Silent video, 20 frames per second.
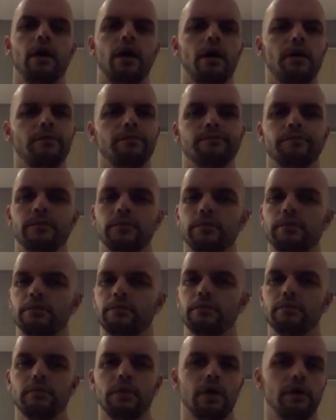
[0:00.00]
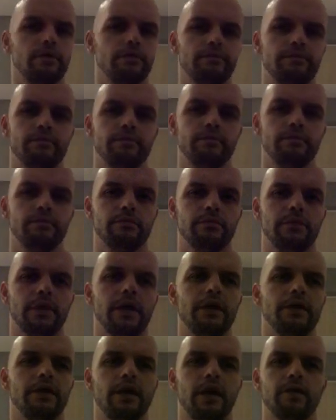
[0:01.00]
And like
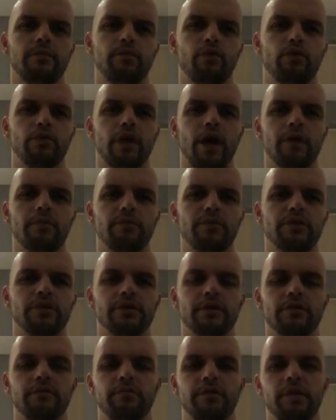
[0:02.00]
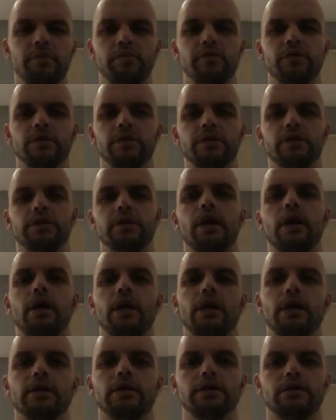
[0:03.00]
99.9% people just
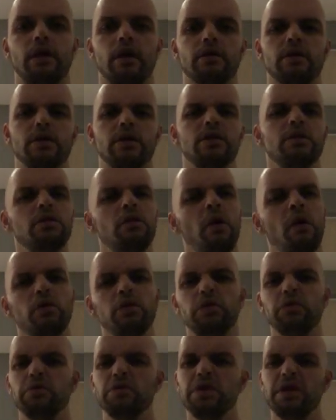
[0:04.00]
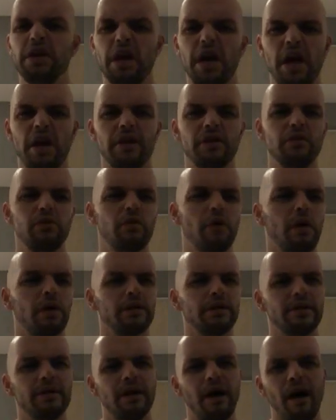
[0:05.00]
starting, no, you can, you are
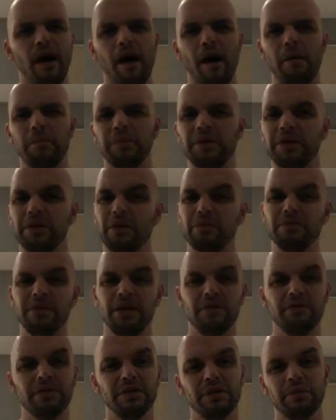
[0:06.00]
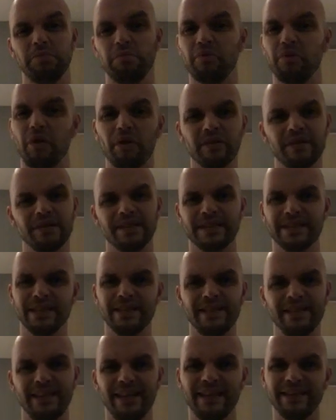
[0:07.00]
dumb, you know, there is a
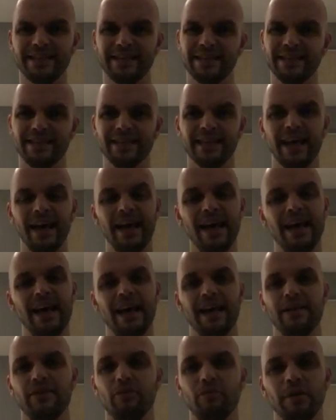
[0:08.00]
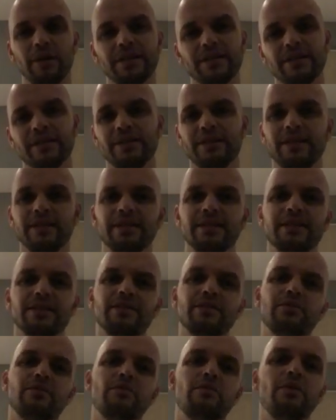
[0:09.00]
photosynthesis and your muscle needs to
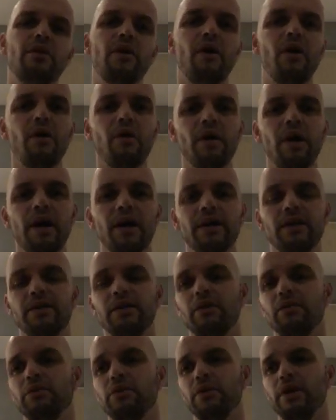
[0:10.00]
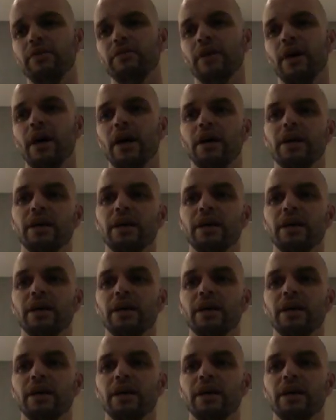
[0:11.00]
grow, you know, you have